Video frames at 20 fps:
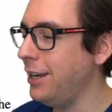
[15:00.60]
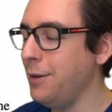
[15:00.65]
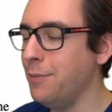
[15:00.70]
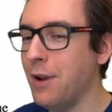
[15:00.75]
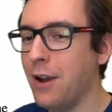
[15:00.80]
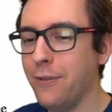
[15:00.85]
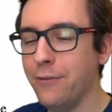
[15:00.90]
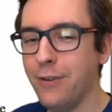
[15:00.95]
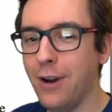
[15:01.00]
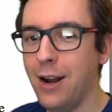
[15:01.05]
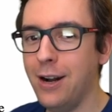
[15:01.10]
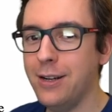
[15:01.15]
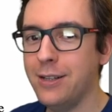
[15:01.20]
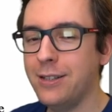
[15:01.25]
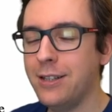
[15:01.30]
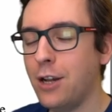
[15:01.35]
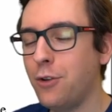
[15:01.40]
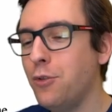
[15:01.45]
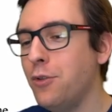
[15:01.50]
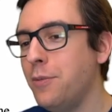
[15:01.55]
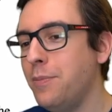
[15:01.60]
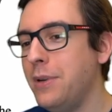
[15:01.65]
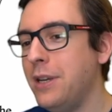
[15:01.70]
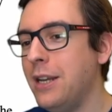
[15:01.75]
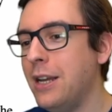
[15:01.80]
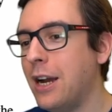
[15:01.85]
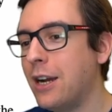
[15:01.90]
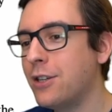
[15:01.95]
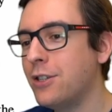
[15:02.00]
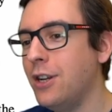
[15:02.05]
my files. That would
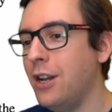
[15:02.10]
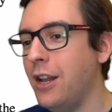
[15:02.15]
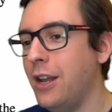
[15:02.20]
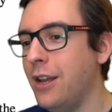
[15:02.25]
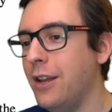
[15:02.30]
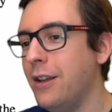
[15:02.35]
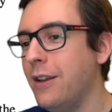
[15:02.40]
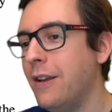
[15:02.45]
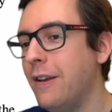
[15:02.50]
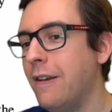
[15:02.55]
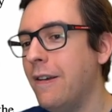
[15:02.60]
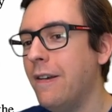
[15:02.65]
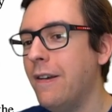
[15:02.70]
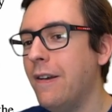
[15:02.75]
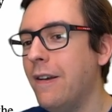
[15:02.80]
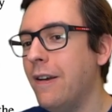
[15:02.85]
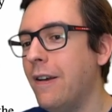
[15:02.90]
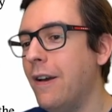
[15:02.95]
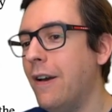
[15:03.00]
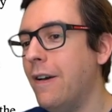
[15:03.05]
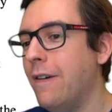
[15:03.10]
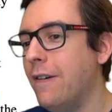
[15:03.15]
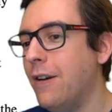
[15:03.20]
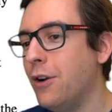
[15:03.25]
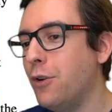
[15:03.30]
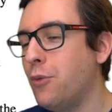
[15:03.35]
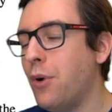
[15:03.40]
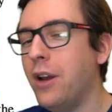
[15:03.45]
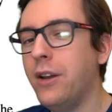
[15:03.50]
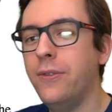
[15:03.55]
be actually
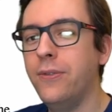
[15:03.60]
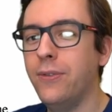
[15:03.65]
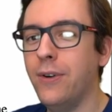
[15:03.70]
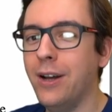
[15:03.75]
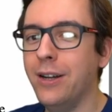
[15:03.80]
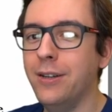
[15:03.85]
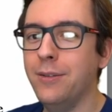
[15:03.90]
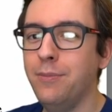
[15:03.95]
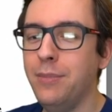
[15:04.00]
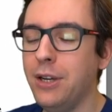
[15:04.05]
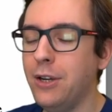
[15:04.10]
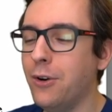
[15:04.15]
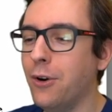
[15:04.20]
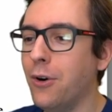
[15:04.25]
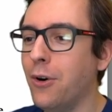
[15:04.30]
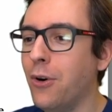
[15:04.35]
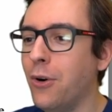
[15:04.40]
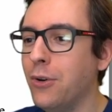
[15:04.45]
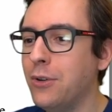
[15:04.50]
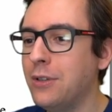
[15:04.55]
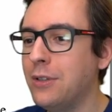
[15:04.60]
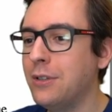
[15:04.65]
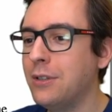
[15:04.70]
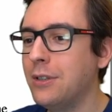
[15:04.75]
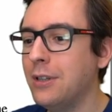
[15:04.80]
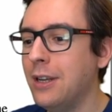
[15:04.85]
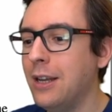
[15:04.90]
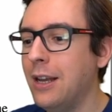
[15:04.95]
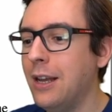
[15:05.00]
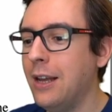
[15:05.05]
quite fun because
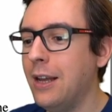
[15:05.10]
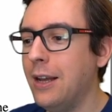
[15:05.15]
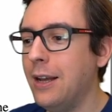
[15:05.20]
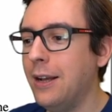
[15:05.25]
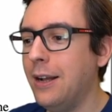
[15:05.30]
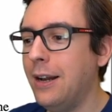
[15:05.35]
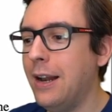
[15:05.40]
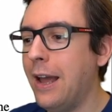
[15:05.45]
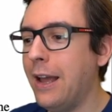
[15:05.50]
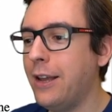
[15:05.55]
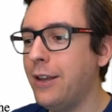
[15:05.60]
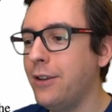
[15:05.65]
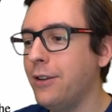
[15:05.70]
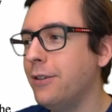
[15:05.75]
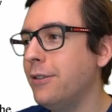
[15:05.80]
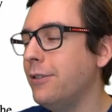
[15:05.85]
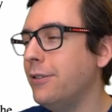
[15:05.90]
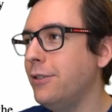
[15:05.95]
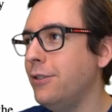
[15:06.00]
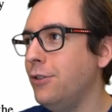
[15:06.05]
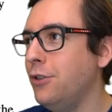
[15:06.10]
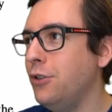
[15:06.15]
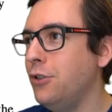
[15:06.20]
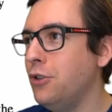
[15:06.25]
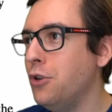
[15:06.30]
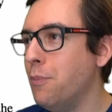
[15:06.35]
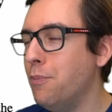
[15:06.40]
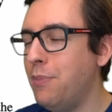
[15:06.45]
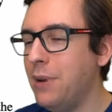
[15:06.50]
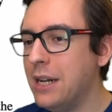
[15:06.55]
like
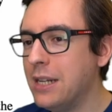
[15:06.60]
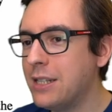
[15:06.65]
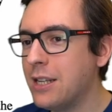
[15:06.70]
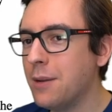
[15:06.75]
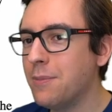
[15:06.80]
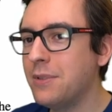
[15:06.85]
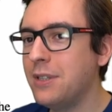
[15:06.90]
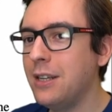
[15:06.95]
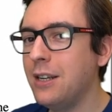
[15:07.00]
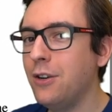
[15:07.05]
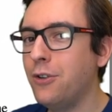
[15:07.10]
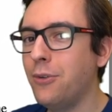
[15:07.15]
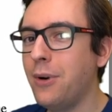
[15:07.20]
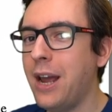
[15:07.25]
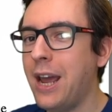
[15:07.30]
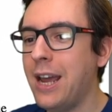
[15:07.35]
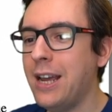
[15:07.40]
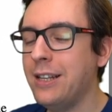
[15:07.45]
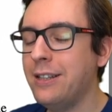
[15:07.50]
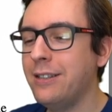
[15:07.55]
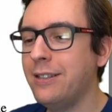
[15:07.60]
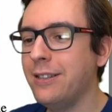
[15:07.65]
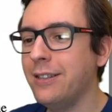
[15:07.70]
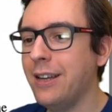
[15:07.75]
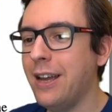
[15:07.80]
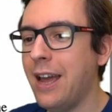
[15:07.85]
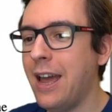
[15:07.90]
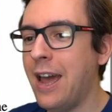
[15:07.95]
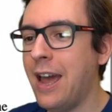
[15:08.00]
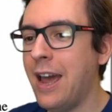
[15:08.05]
you build something great
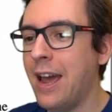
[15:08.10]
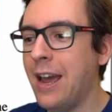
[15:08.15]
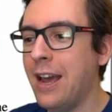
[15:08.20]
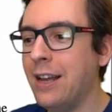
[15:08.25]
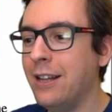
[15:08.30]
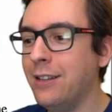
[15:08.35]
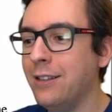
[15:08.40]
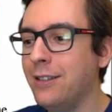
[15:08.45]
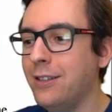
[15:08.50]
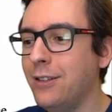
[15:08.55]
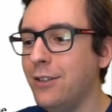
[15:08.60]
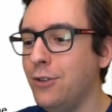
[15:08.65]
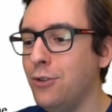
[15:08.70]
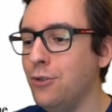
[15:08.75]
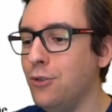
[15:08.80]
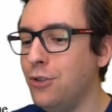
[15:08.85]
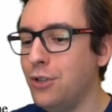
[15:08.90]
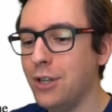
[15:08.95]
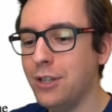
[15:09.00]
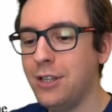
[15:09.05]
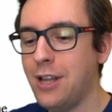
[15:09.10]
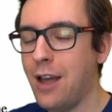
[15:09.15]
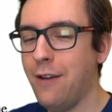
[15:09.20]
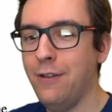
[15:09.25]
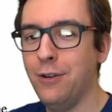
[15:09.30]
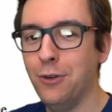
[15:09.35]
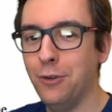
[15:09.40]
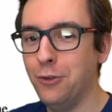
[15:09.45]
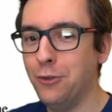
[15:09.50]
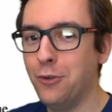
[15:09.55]
and you just have
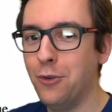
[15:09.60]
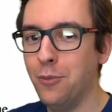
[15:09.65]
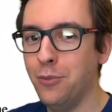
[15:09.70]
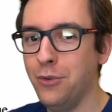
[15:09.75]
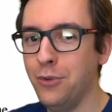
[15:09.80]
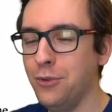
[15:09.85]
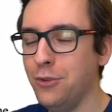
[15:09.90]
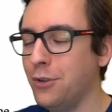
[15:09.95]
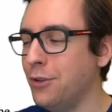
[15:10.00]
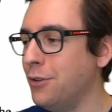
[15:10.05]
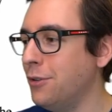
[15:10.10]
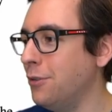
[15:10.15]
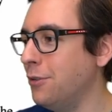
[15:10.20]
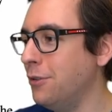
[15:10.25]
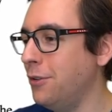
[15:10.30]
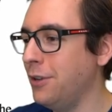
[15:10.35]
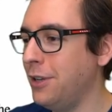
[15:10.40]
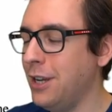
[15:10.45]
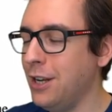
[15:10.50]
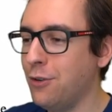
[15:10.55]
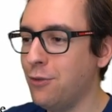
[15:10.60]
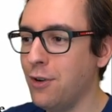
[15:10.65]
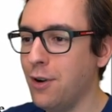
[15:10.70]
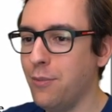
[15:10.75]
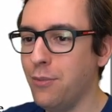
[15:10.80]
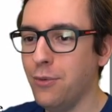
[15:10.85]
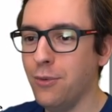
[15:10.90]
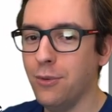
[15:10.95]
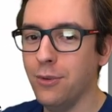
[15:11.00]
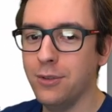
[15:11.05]
it on a computer, on a Git
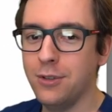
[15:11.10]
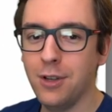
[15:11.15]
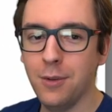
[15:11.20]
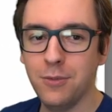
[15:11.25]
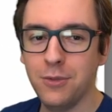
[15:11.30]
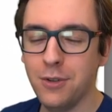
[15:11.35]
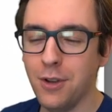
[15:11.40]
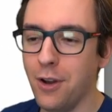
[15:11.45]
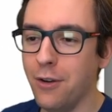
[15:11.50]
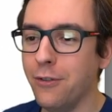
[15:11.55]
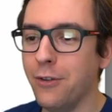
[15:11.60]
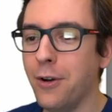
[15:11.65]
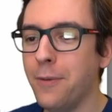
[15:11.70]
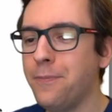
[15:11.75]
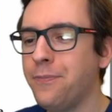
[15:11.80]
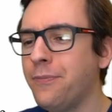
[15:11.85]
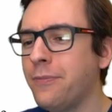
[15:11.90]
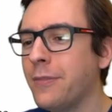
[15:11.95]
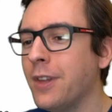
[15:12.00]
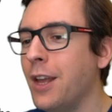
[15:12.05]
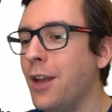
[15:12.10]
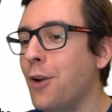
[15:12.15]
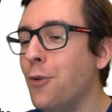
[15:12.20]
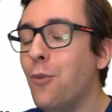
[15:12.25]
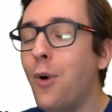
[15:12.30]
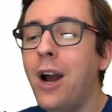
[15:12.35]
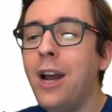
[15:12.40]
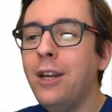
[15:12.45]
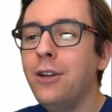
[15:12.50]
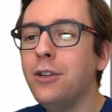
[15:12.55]
repo, on some server.
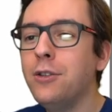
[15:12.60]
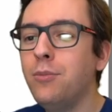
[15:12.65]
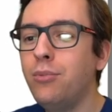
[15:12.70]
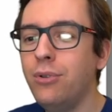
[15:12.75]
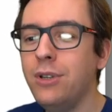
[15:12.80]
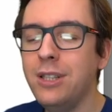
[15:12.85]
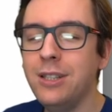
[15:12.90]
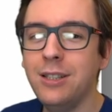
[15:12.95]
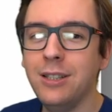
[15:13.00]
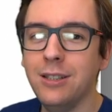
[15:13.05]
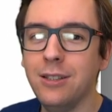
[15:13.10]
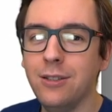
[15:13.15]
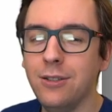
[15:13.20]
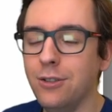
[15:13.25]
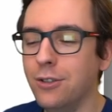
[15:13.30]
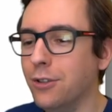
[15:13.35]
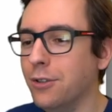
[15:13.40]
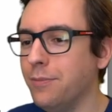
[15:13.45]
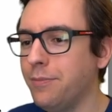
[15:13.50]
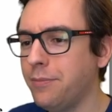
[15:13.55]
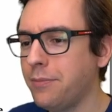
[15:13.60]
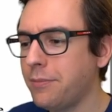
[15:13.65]
Why not print it, you know?